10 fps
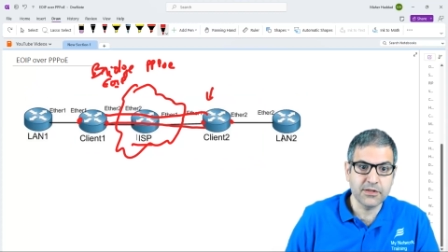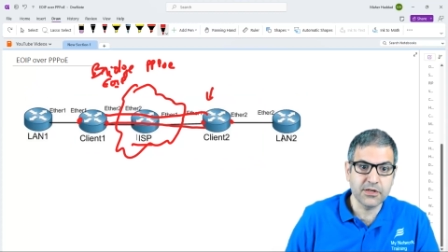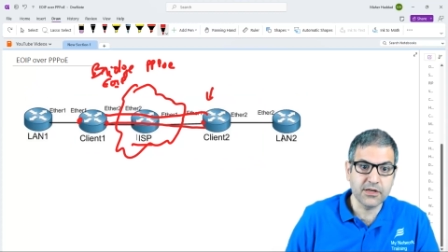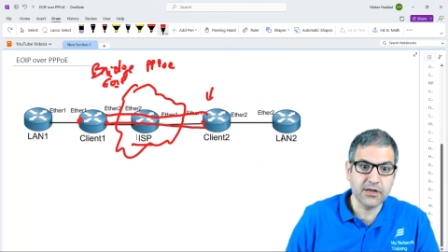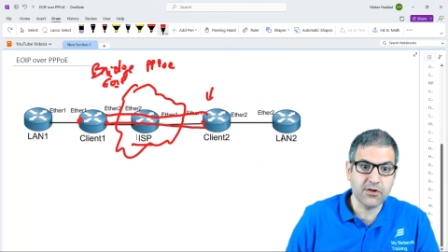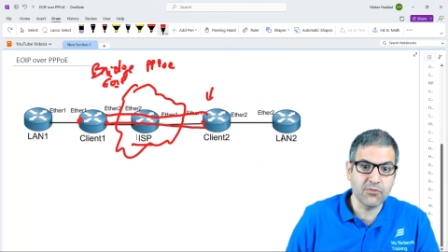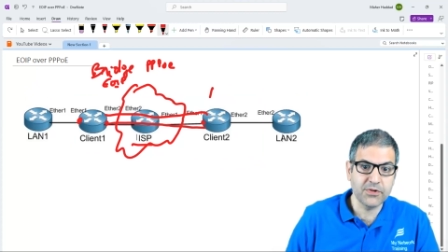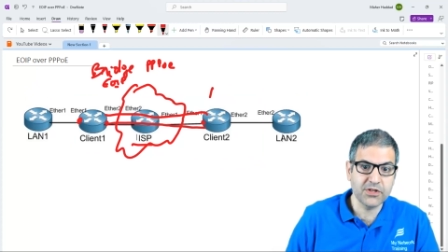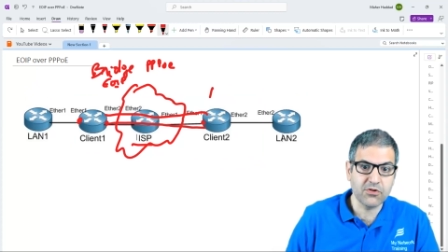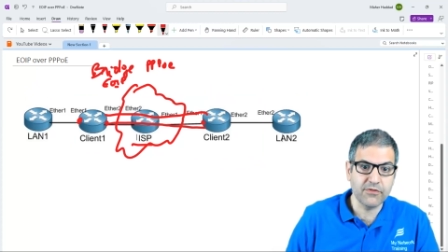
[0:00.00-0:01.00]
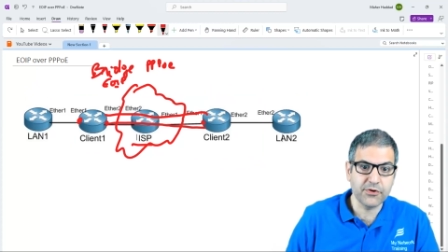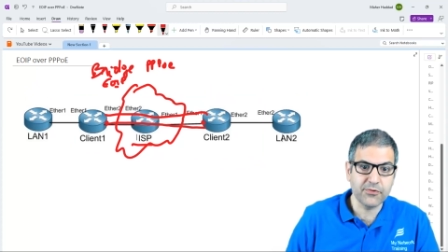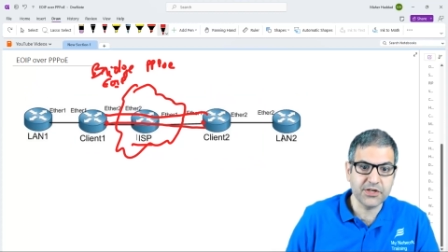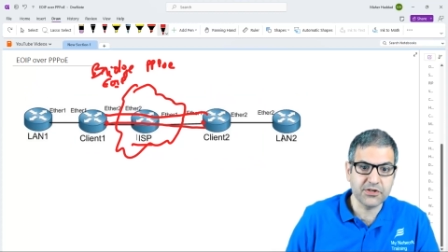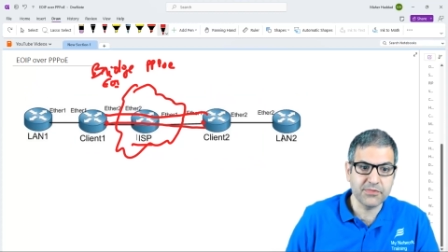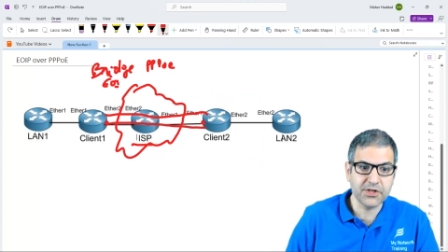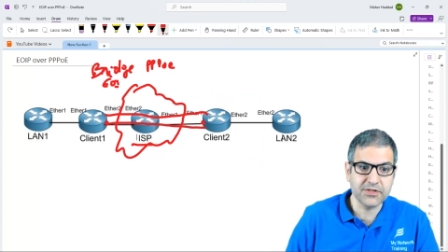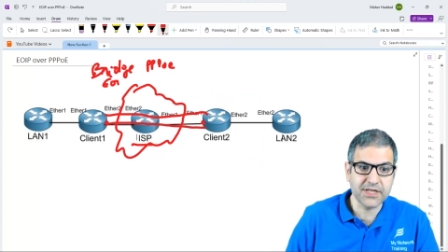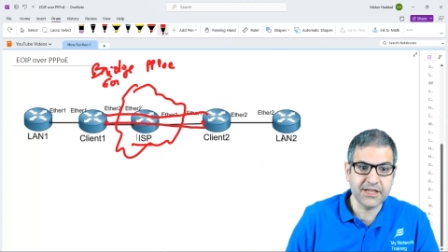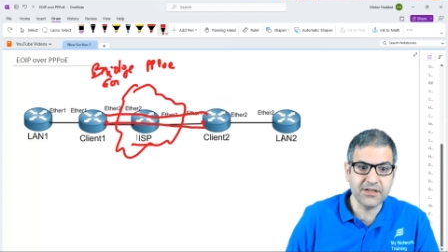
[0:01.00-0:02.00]
the uh, complete configuration
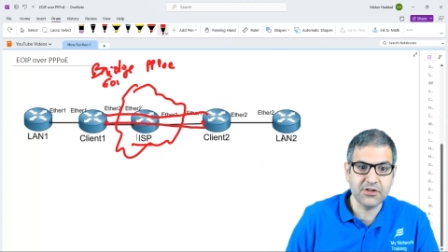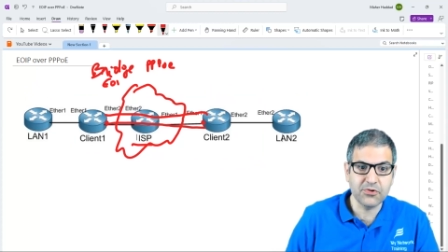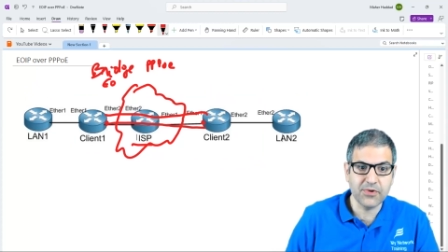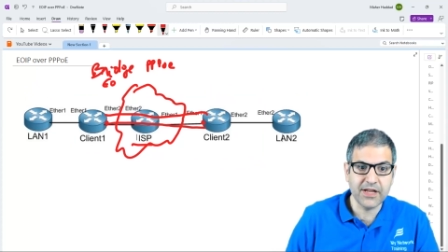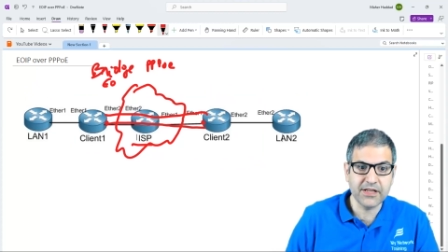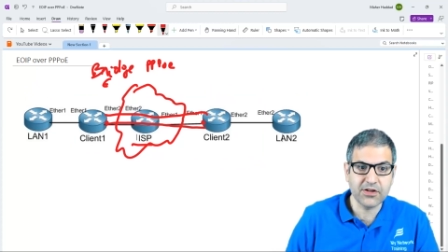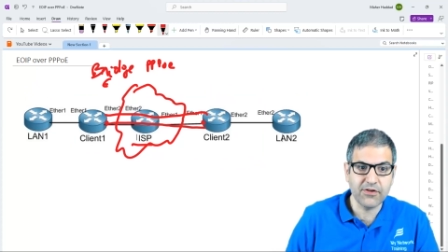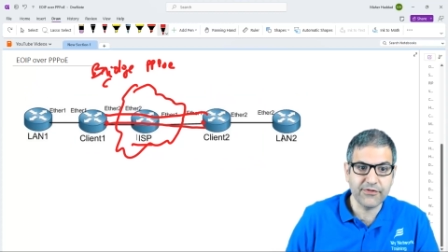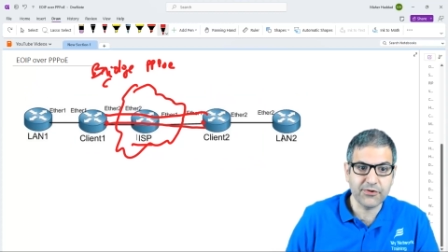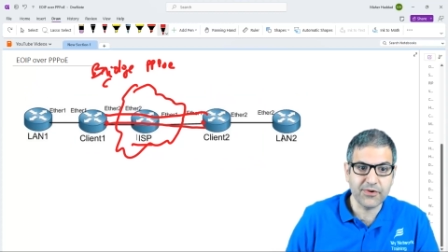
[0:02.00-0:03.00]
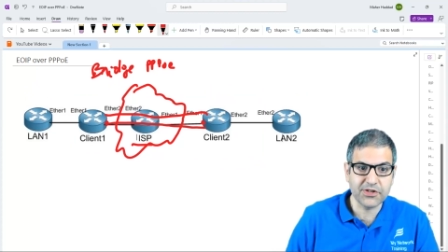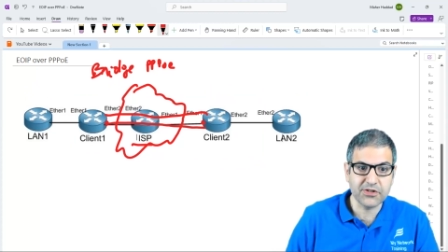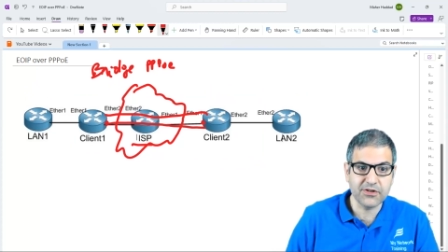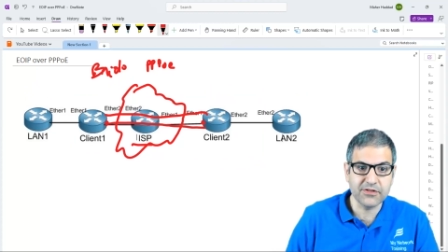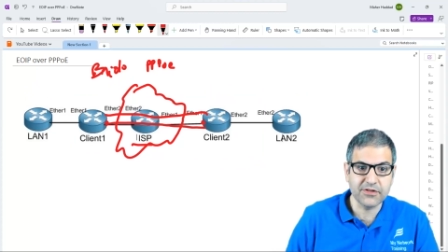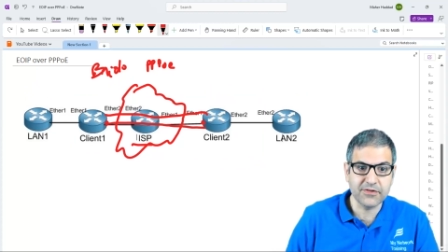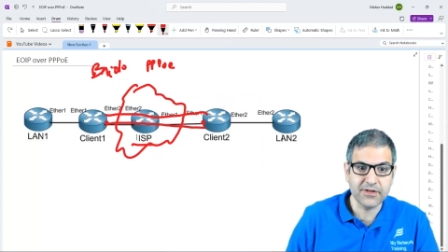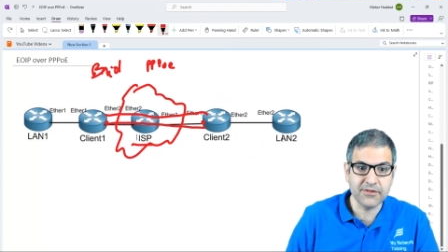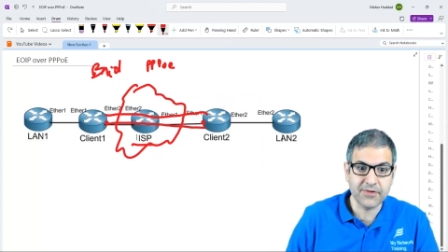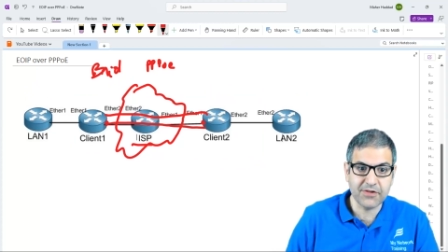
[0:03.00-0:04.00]
because I didn't do any configuration on the
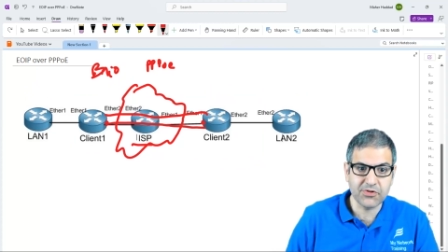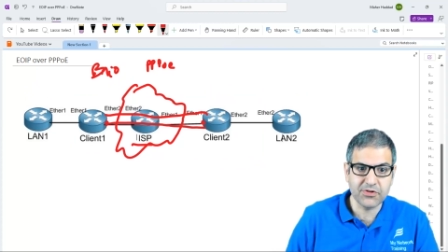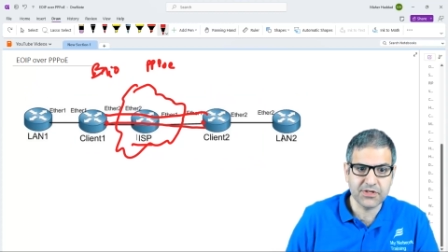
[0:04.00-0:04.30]
routers